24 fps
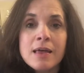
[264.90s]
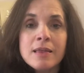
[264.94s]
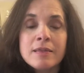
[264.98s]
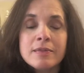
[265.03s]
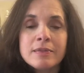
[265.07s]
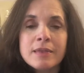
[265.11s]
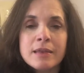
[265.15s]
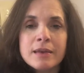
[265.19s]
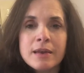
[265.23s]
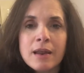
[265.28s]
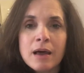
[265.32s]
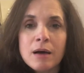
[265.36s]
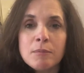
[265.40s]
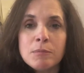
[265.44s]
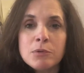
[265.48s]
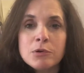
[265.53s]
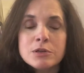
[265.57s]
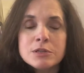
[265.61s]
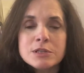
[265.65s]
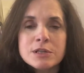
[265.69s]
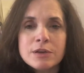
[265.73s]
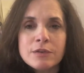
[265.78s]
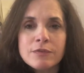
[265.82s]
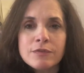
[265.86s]
The
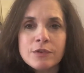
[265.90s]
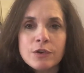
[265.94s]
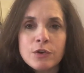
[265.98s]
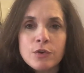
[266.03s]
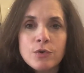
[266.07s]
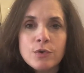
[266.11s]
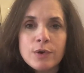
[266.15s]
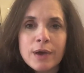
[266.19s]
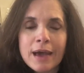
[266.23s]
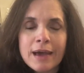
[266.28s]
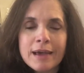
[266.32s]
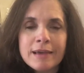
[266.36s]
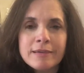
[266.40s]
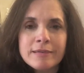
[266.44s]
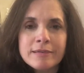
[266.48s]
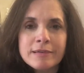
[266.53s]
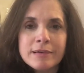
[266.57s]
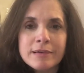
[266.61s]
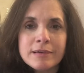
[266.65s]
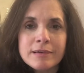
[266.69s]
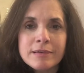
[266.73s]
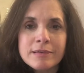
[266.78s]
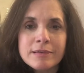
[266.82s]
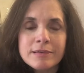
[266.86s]
numbers of new
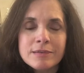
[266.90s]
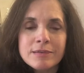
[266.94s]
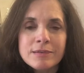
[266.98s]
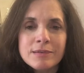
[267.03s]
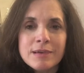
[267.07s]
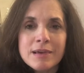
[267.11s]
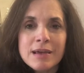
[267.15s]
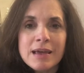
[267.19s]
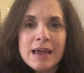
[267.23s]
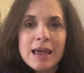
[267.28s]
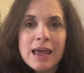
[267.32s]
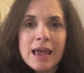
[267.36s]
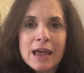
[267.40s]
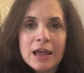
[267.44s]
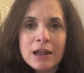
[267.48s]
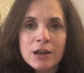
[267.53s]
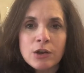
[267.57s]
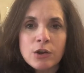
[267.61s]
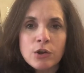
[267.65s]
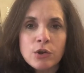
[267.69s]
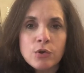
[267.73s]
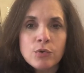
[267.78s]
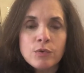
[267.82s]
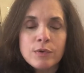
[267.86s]
cases and
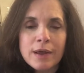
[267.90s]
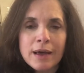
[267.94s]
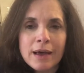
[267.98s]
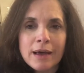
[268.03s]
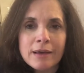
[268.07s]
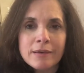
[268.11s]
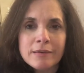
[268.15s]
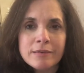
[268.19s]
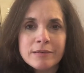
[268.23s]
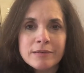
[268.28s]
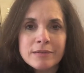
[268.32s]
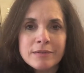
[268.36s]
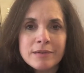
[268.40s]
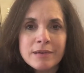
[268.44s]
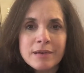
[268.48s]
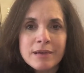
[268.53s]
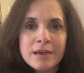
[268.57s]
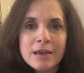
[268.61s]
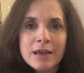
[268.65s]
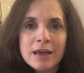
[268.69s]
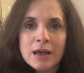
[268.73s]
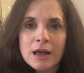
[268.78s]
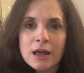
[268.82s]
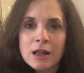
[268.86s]
new deaths
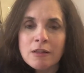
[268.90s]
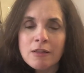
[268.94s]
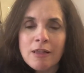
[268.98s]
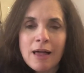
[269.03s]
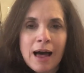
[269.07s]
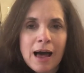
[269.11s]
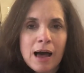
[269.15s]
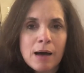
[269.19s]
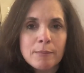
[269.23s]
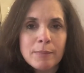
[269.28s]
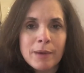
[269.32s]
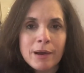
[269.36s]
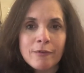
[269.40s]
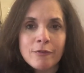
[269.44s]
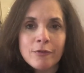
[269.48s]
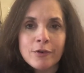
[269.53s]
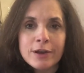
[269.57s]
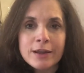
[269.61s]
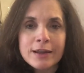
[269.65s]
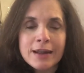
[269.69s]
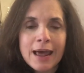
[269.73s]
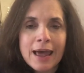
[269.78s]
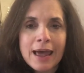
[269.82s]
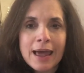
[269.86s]
climb every
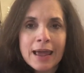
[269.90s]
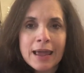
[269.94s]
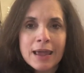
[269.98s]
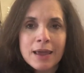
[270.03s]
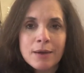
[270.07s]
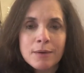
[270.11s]
day.